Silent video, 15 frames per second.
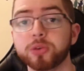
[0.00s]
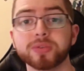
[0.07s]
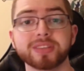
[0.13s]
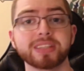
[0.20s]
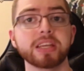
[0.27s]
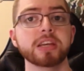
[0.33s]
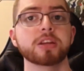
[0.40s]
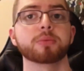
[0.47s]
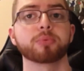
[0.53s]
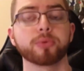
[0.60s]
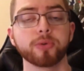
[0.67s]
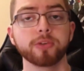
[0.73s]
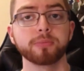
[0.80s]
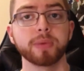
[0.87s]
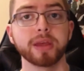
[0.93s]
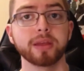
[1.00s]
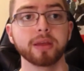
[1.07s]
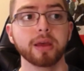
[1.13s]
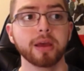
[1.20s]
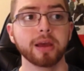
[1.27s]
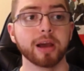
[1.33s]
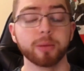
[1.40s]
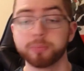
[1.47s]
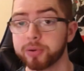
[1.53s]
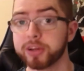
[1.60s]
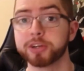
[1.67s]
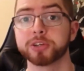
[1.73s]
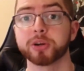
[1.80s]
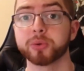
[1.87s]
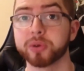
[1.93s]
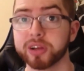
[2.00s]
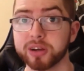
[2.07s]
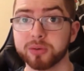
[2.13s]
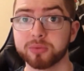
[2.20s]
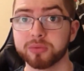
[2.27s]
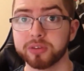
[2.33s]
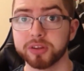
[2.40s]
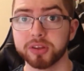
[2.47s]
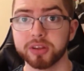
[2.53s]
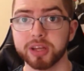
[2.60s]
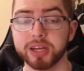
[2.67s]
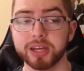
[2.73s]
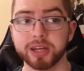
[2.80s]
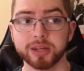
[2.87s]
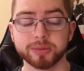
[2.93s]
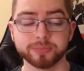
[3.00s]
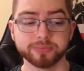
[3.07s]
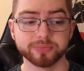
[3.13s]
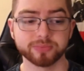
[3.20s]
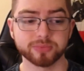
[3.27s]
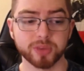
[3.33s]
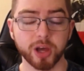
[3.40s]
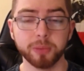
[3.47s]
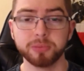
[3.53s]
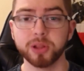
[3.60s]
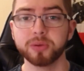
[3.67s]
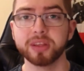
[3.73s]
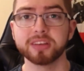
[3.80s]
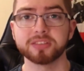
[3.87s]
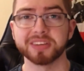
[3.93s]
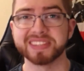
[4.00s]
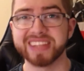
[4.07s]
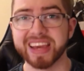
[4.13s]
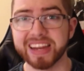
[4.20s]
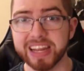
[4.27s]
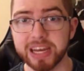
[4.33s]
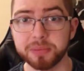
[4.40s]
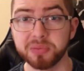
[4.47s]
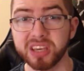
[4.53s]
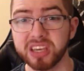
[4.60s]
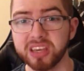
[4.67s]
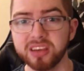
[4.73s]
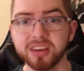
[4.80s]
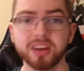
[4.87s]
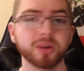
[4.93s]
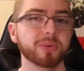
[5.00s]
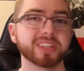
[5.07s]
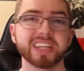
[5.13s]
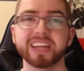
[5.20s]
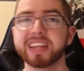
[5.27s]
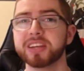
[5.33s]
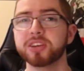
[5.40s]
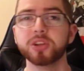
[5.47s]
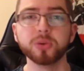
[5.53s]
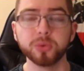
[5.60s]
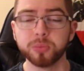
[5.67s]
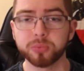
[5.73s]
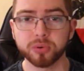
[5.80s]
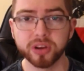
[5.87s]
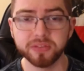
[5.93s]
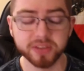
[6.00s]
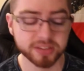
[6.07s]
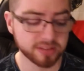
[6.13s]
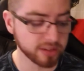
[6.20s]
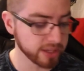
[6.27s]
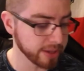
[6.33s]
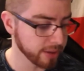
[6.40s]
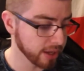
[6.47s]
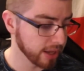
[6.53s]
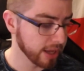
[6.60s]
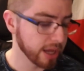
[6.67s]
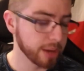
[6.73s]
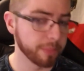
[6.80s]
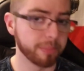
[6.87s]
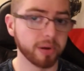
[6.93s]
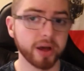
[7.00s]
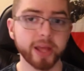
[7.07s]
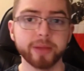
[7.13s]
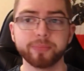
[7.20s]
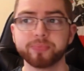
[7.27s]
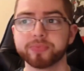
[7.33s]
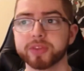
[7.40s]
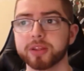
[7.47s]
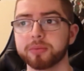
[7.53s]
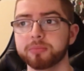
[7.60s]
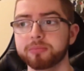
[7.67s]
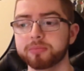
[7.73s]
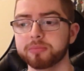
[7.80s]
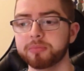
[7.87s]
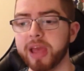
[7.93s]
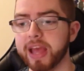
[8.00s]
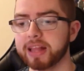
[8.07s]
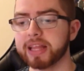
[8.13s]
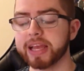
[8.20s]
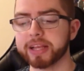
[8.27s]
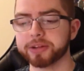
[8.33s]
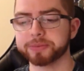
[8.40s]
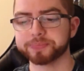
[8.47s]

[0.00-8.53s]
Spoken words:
see an improvement. I'm pretty sure we're going to upload this on 1080p, which I didn't do previously. But, man, like,